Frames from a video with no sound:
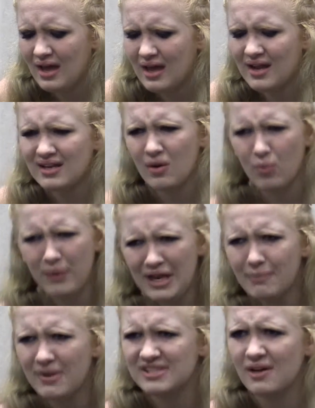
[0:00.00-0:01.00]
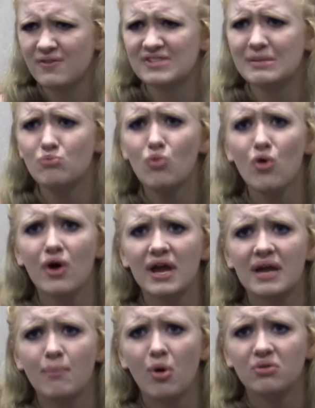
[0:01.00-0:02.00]
And I repeated myself. I said,
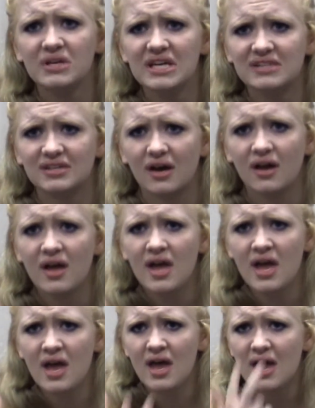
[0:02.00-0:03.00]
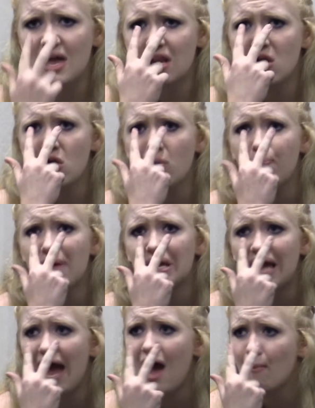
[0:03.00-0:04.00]
muy bonita. And her
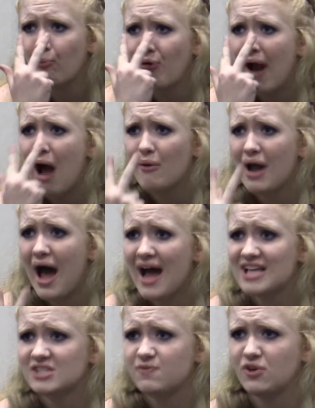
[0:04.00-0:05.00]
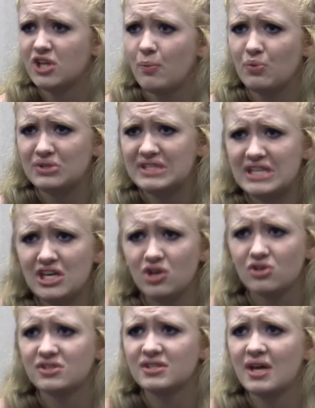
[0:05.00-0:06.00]
big brown eyes filled up with
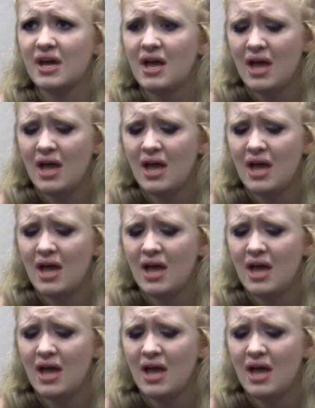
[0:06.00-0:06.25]
tears.